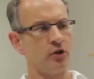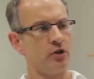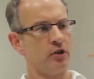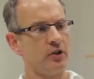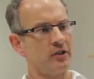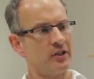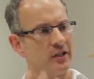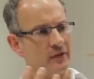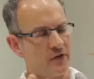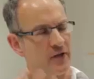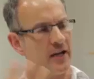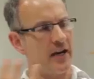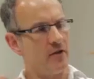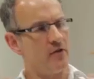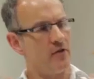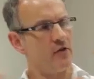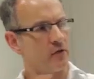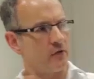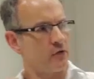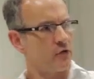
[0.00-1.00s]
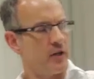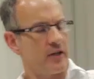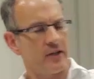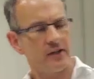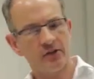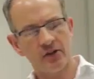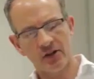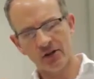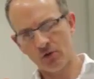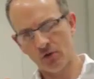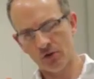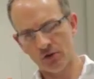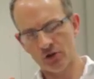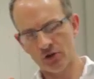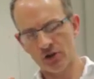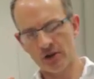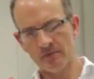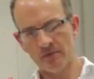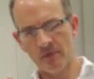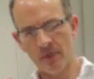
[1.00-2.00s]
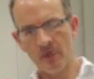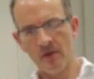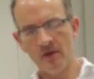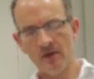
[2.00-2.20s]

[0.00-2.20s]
look at different areas of trading psychology.